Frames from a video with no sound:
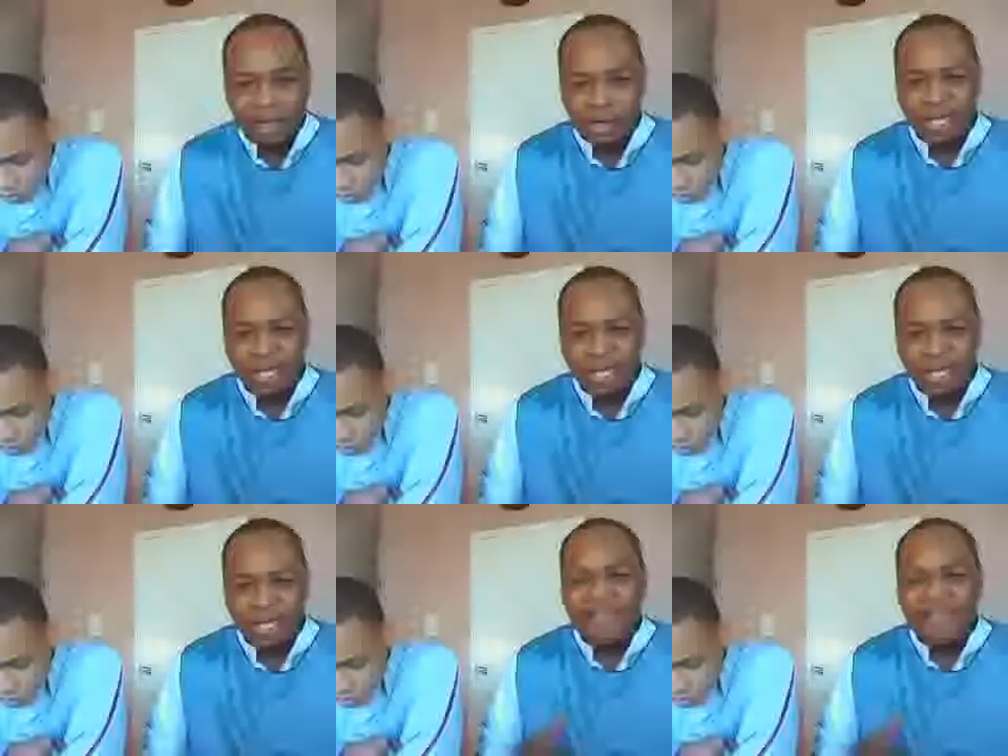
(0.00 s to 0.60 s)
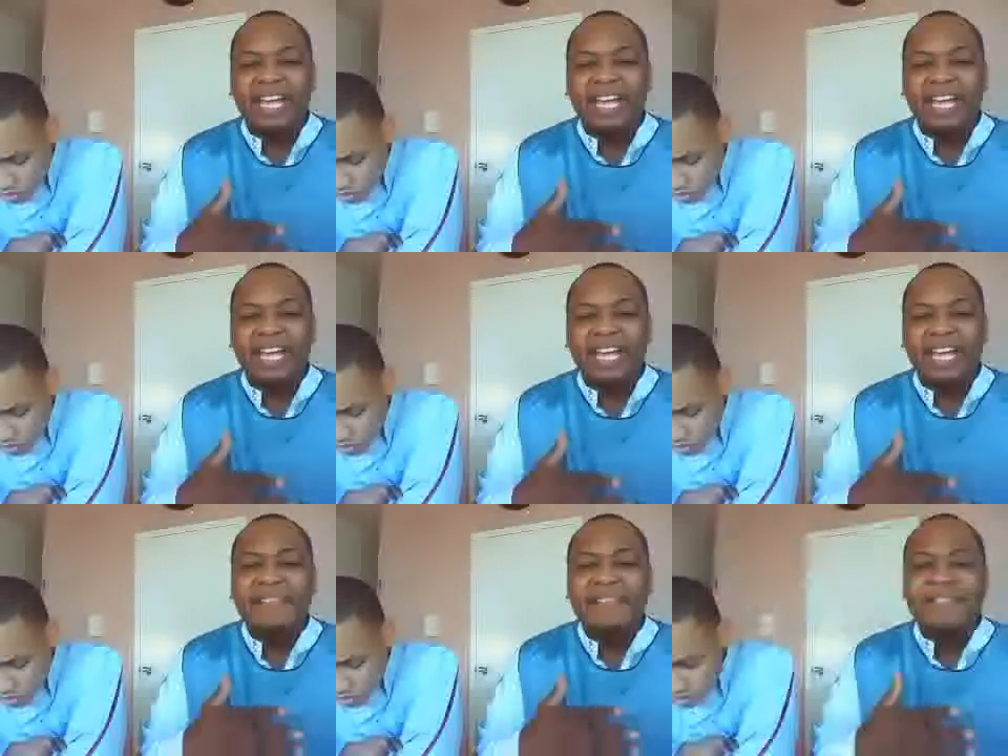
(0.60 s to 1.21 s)
You know, even
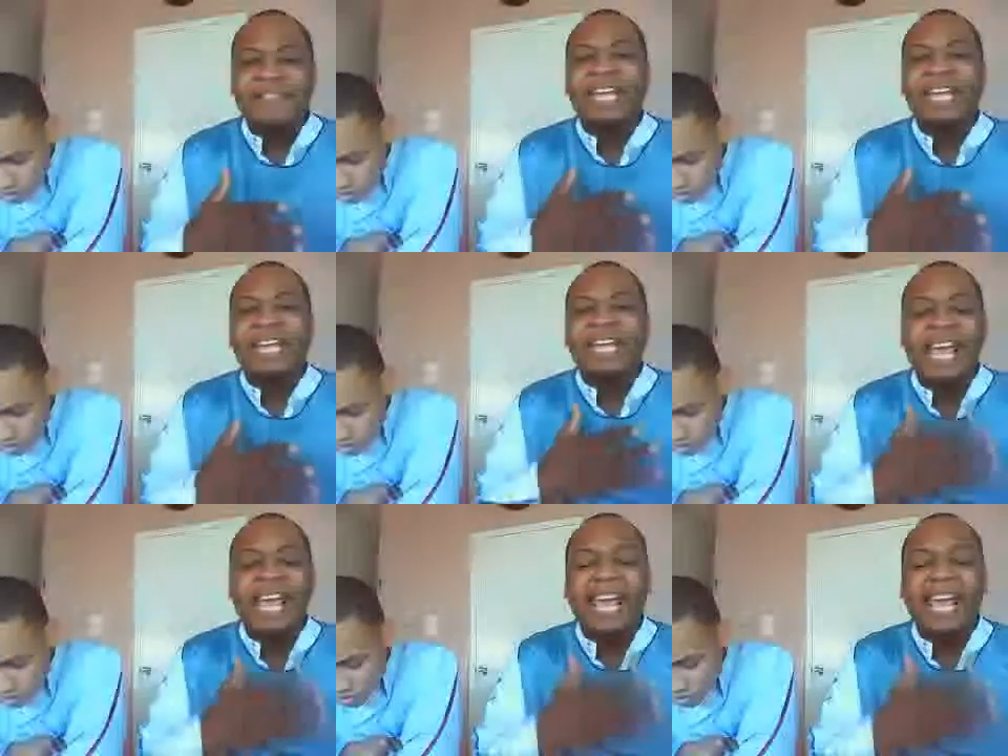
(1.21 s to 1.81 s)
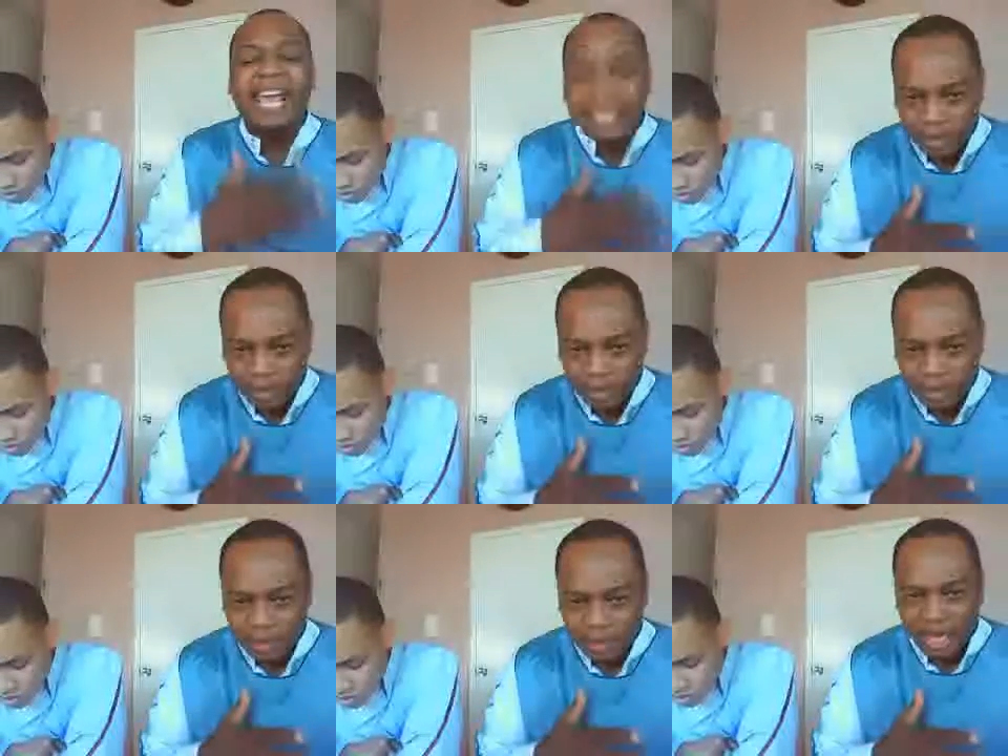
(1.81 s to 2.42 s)
in
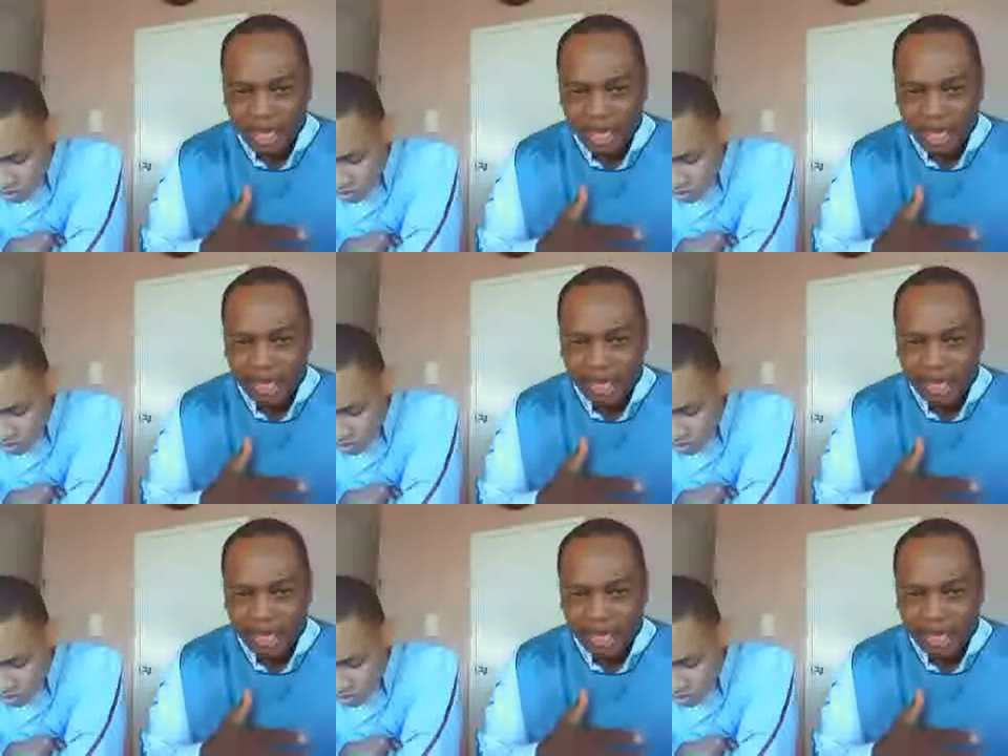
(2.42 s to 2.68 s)
Egypt,